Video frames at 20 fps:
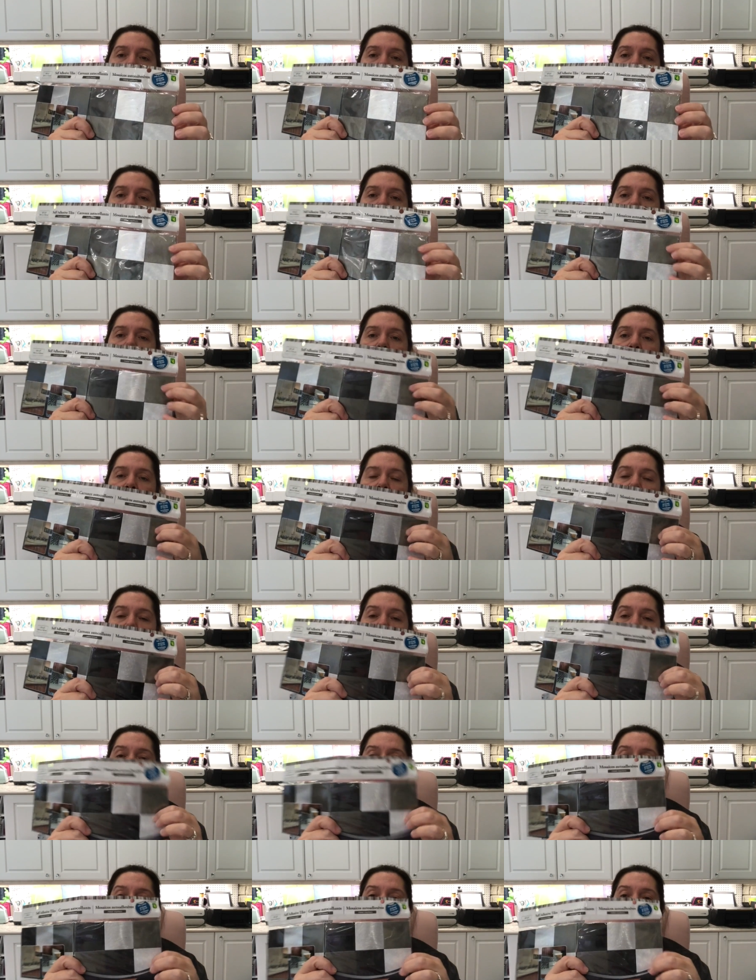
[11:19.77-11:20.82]
And I just
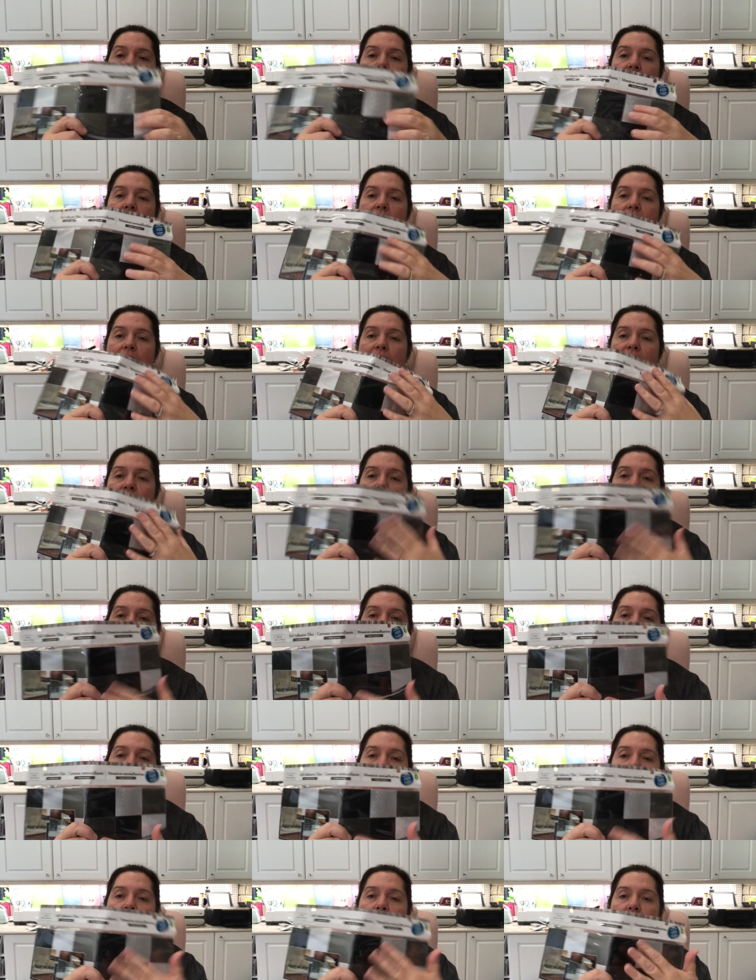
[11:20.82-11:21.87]
like the
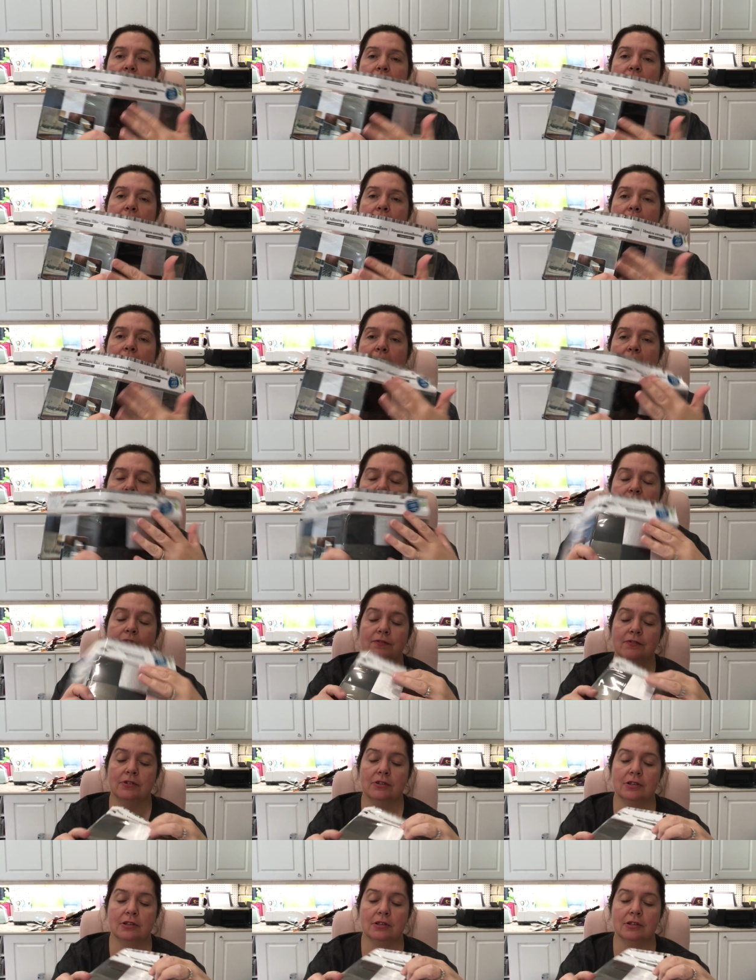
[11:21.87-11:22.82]
variety of